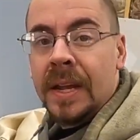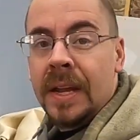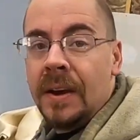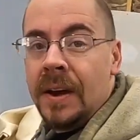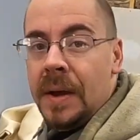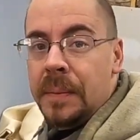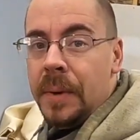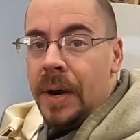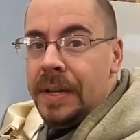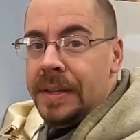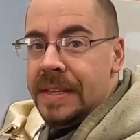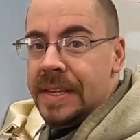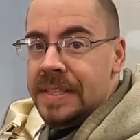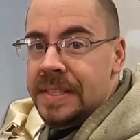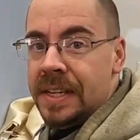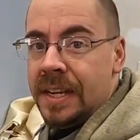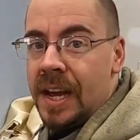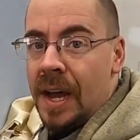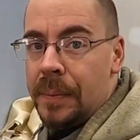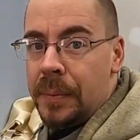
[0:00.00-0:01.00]
I bought this
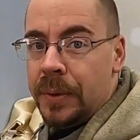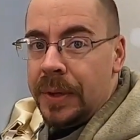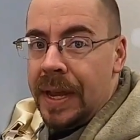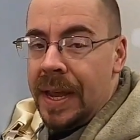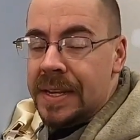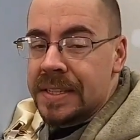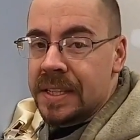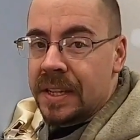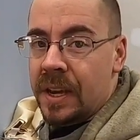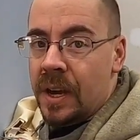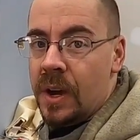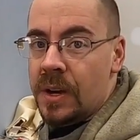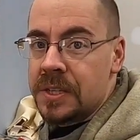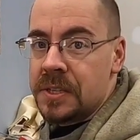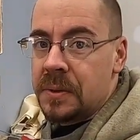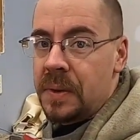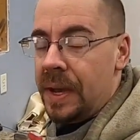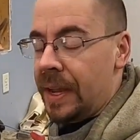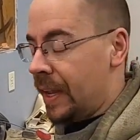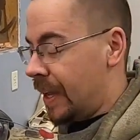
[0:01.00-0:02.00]
a couple days ago,
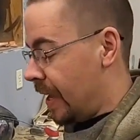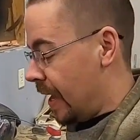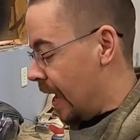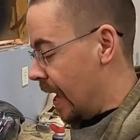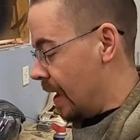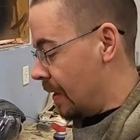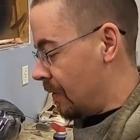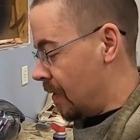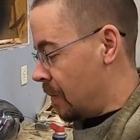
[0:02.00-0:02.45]
so I can't